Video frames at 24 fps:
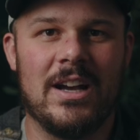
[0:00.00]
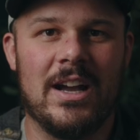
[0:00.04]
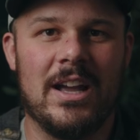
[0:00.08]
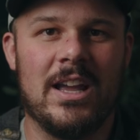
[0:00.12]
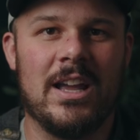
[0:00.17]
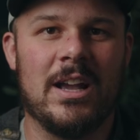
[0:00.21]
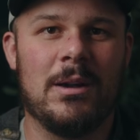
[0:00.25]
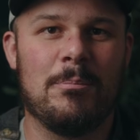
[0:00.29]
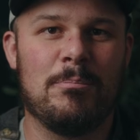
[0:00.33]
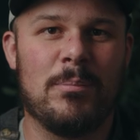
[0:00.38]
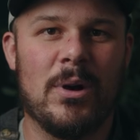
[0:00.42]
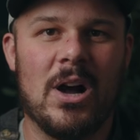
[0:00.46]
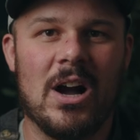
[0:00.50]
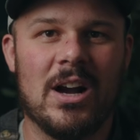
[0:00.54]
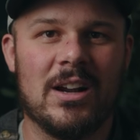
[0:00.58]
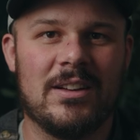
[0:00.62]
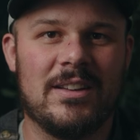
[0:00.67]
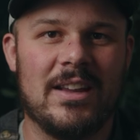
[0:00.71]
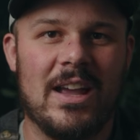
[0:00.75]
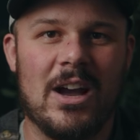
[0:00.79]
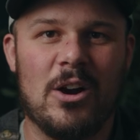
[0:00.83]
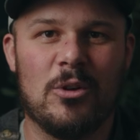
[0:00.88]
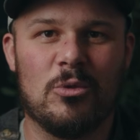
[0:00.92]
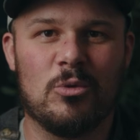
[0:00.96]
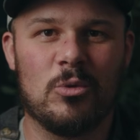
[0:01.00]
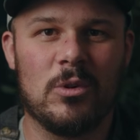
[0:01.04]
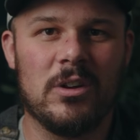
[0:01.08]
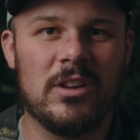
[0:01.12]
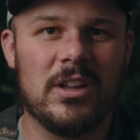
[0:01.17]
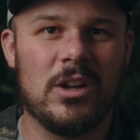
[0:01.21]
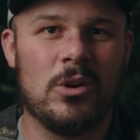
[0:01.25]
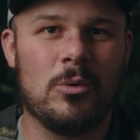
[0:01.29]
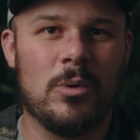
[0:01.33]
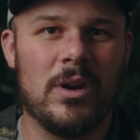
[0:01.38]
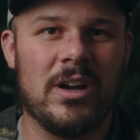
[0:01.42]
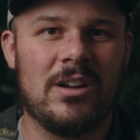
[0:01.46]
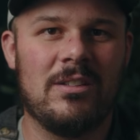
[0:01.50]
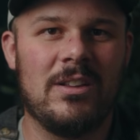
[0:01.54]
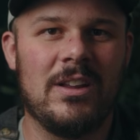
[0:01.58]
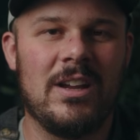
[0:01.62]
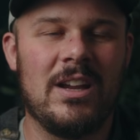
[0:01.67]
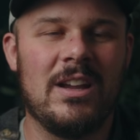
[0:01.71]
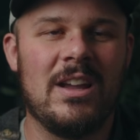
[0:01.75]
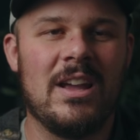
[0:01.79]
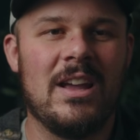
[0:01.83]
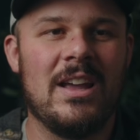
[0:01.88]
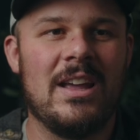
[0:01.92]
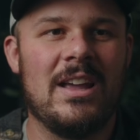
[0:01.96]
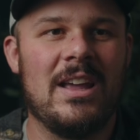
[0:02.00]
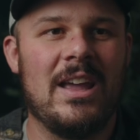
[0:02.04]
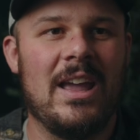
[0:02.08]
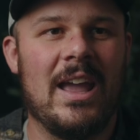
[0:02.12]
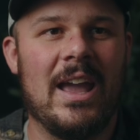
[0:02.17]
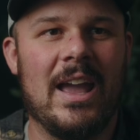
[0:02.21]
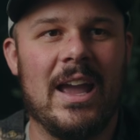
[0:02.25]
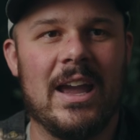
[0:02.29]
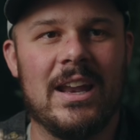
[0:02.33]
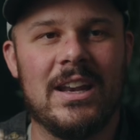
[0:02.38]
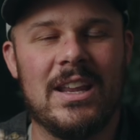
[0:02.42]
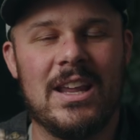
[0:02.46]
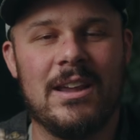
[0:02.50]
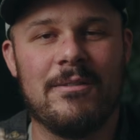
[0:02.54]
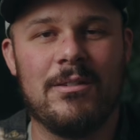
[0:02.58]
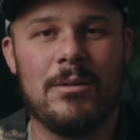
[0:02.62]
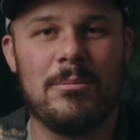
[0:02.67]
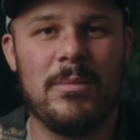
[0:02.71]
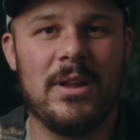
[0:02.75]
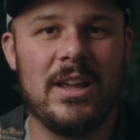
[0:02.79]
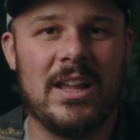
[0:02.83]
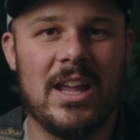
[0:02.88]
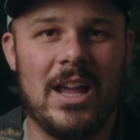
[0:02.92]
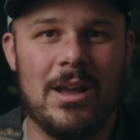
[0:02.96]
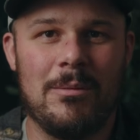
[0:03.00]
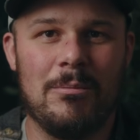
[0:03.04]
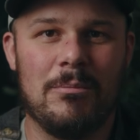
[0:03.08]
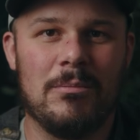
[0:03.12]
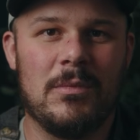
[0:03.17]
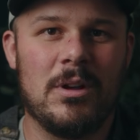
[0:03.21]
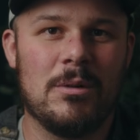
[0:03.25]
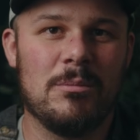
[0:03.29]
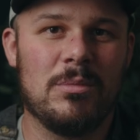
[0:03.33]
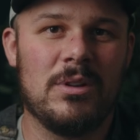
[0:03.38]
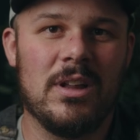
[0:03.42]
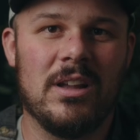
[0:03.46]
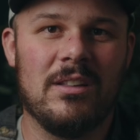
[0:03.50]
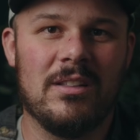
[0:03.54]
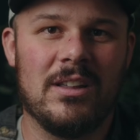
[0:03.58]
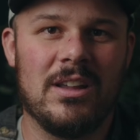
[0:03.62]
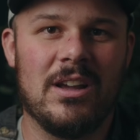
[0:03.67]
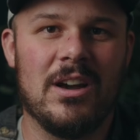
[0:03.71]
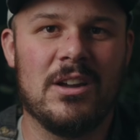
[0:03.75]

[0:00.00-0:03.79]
it bogged down really quickly and even became completely